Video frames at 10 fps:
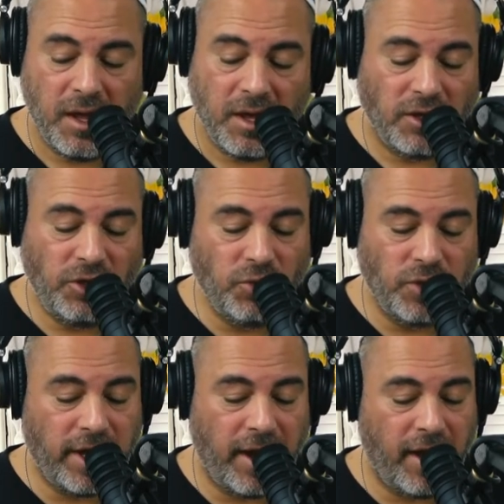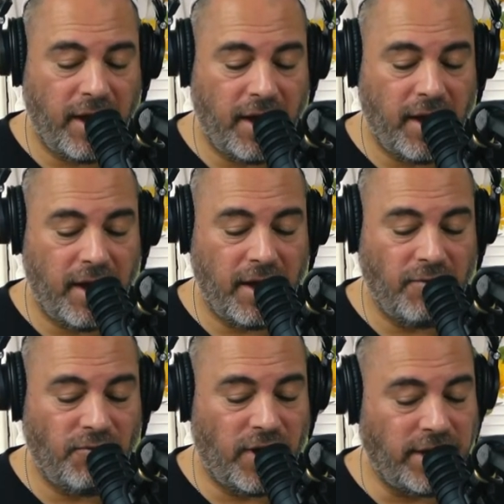you can
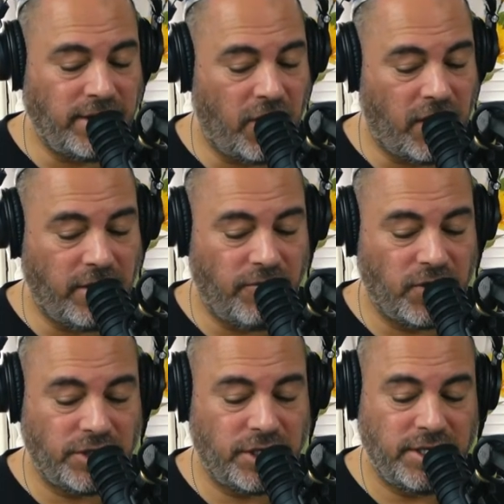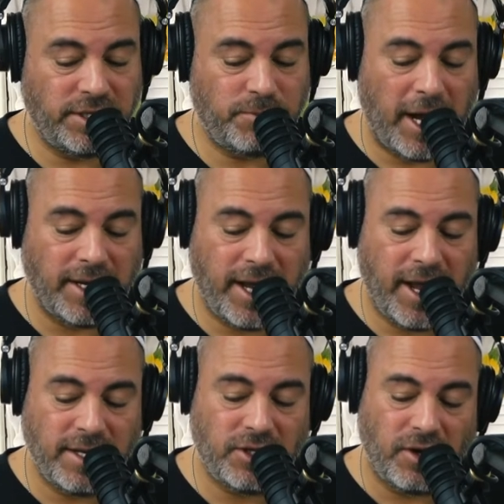find the audio version of this
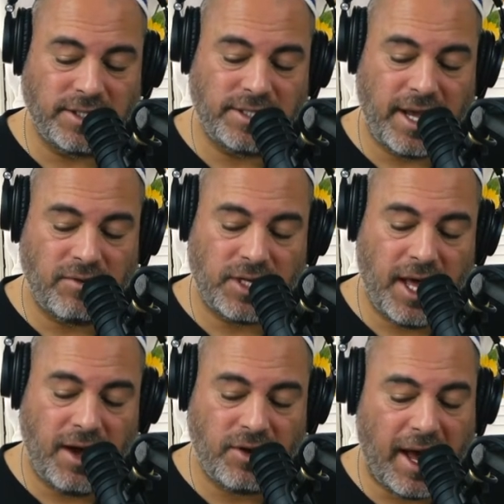podcast on SoundCloud,